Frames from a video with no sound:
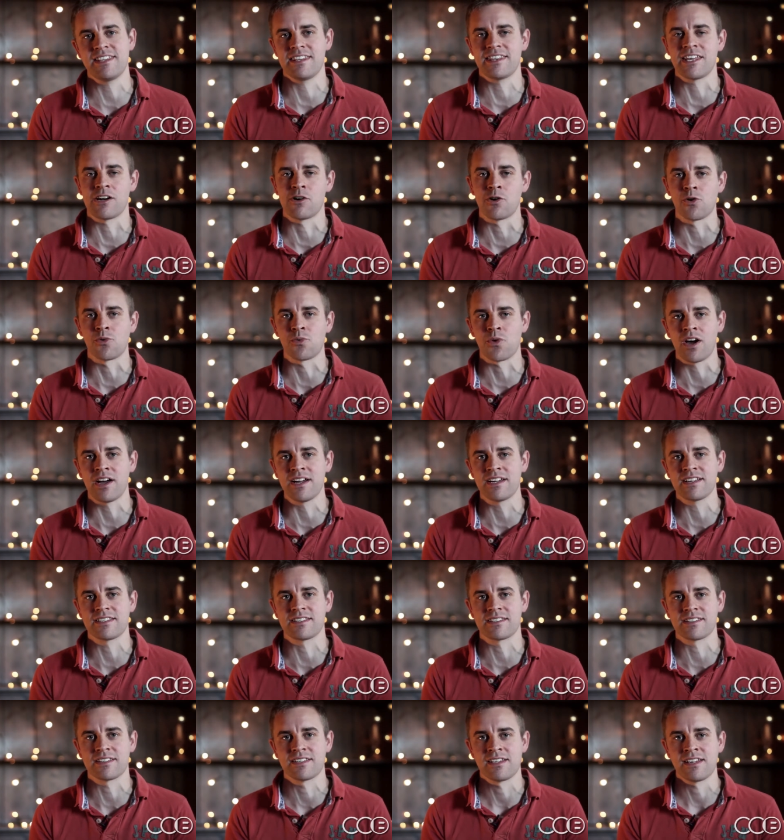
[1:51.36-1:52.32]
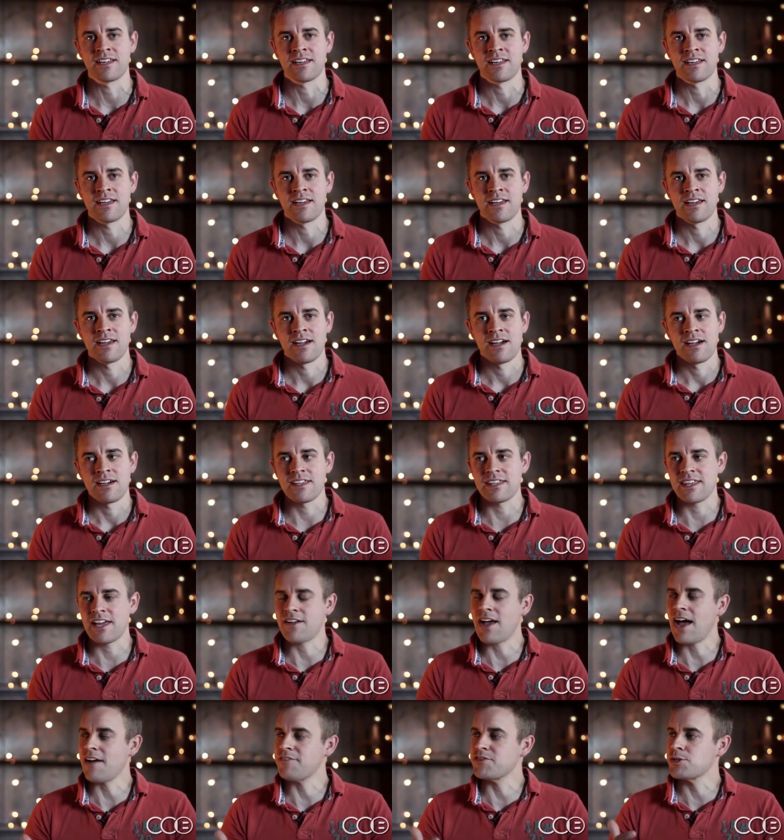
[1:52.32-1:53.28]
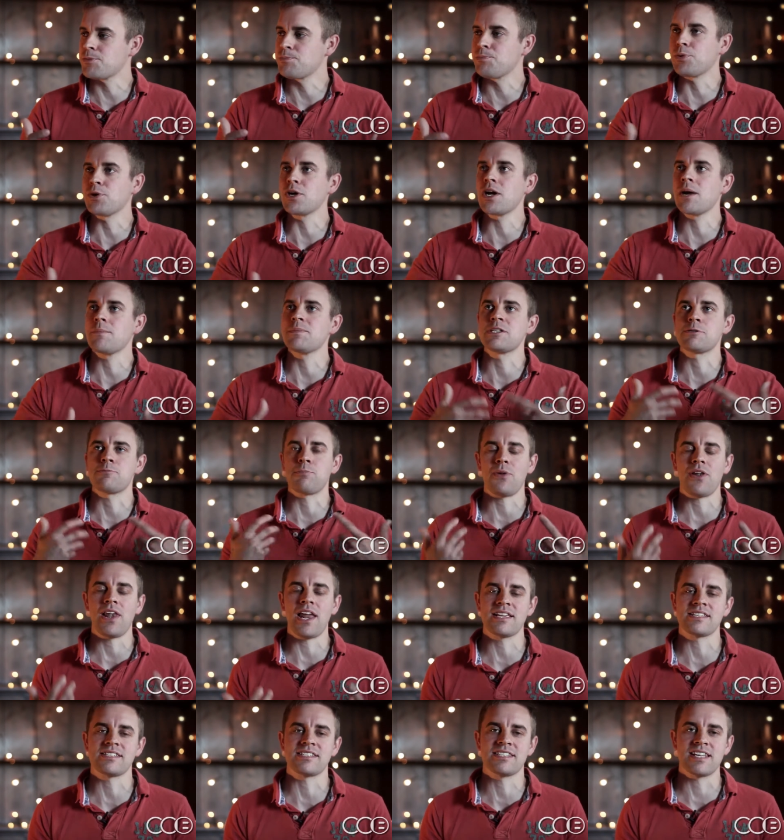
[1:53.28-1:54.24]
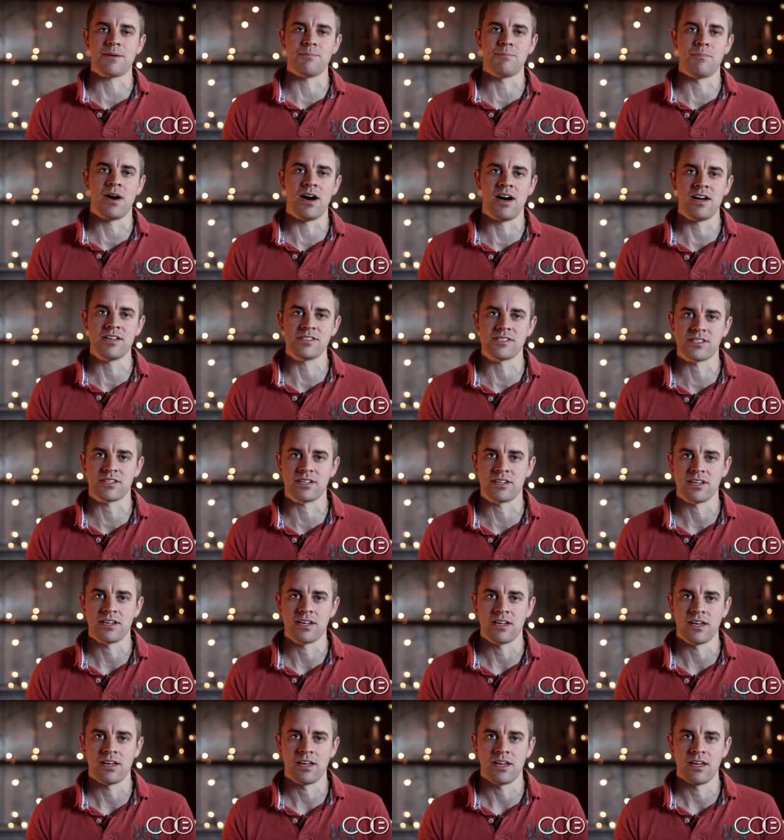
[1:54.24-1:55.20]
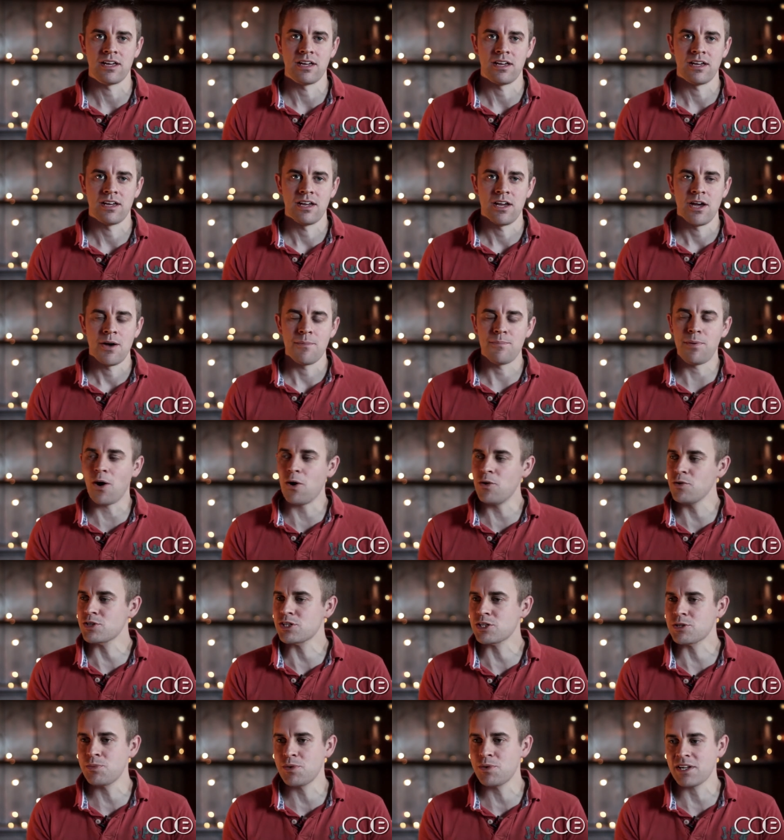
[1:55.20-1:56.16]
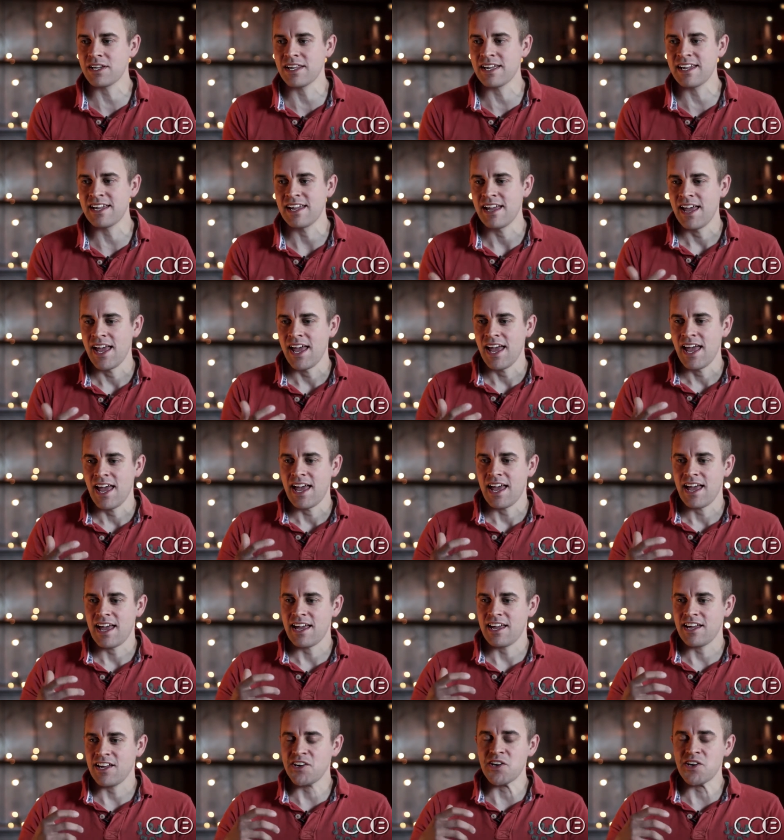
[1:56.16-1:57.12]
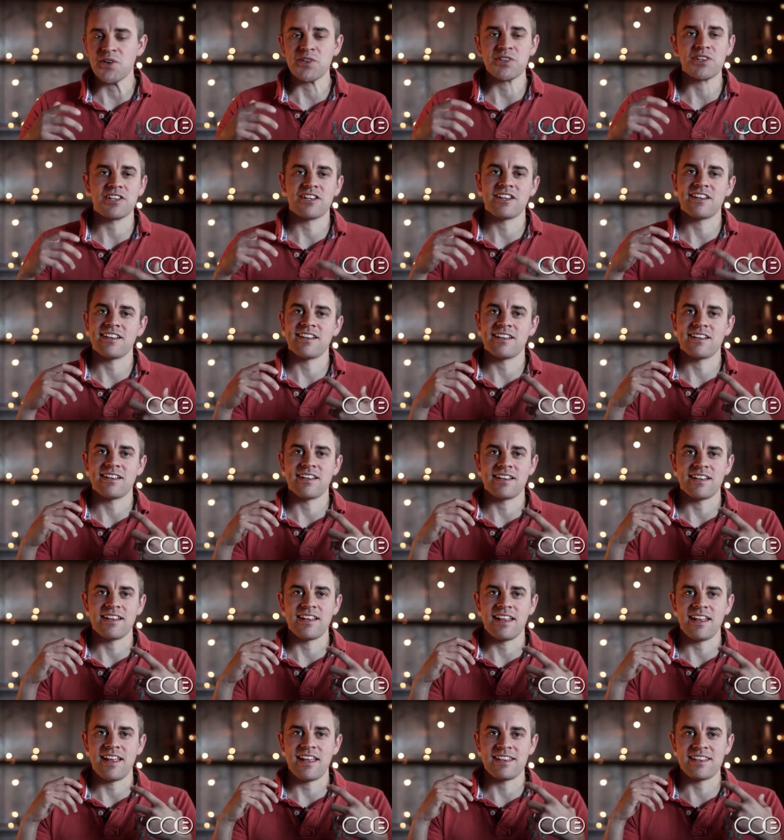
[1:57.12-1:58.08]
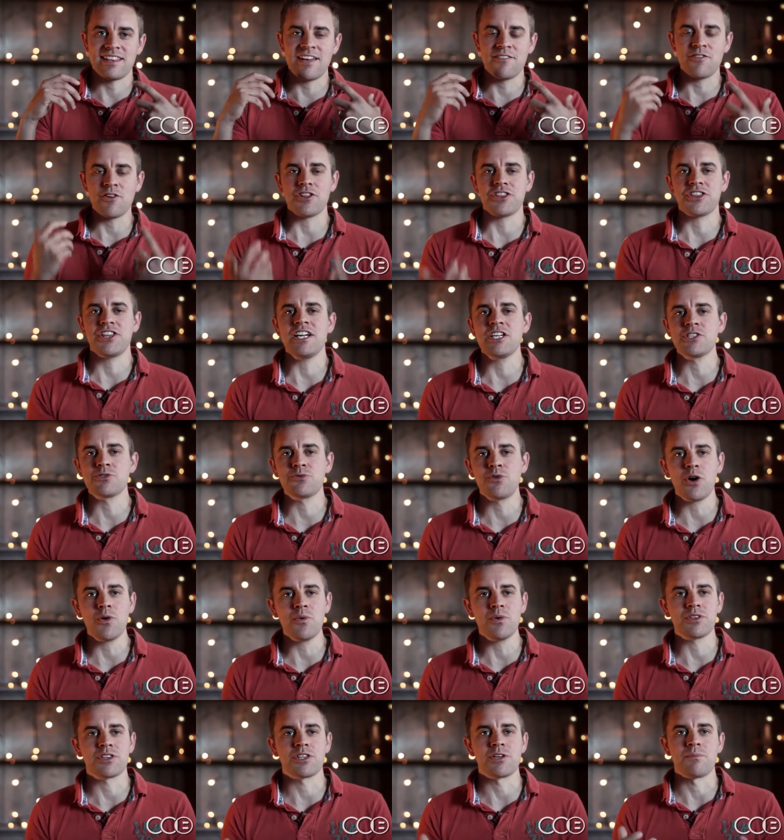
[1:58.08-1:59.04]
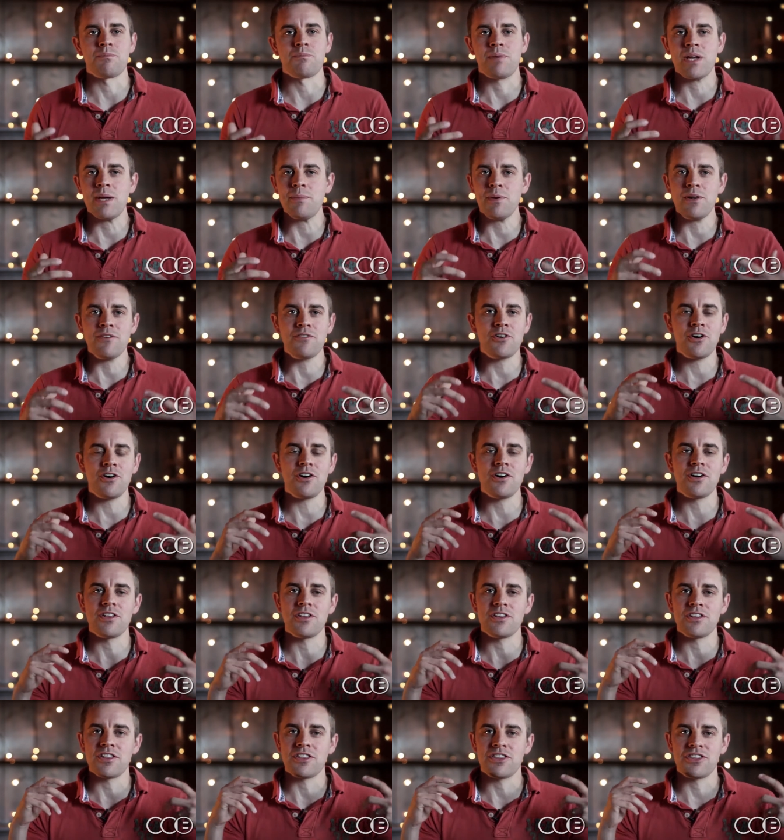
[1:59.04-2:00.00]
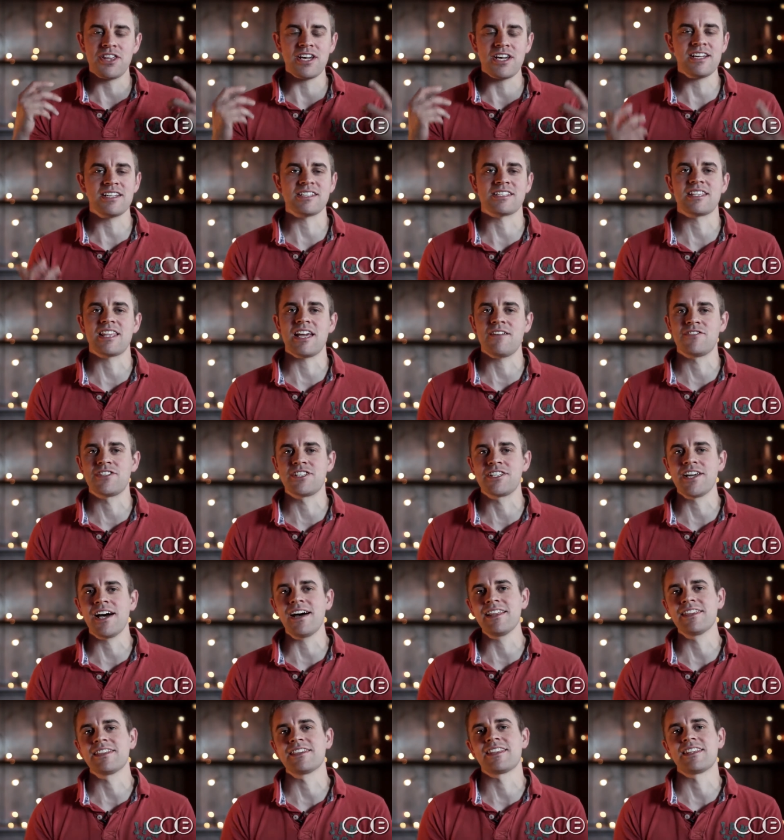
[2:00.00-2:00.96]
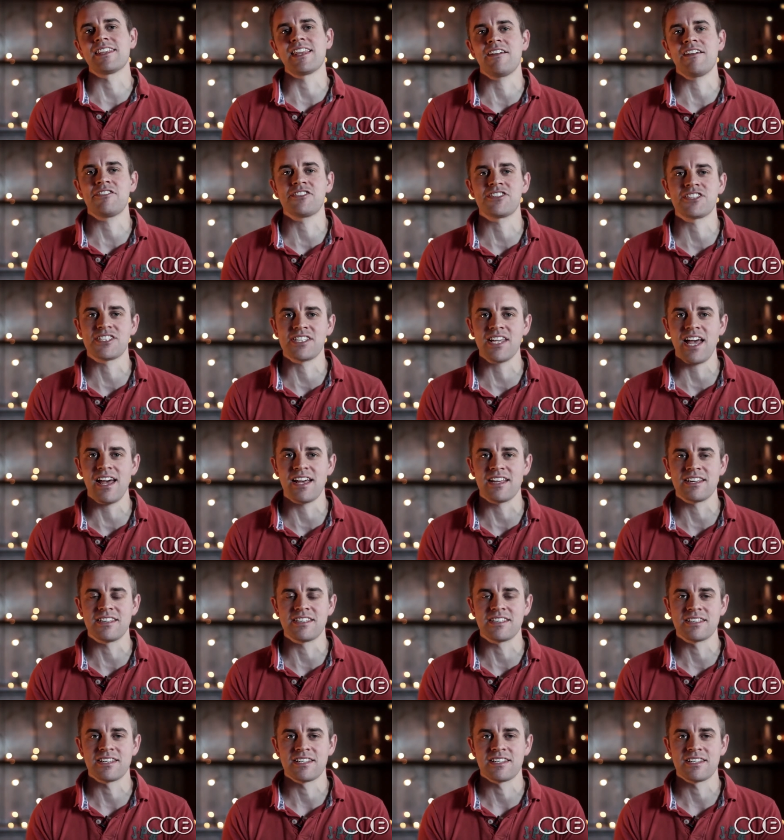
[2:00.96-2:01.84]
that they're alright, that they have to put up this plastic mask. But ultimately, you know, they've got things wrong with them. People have got things that they've done, that they've said,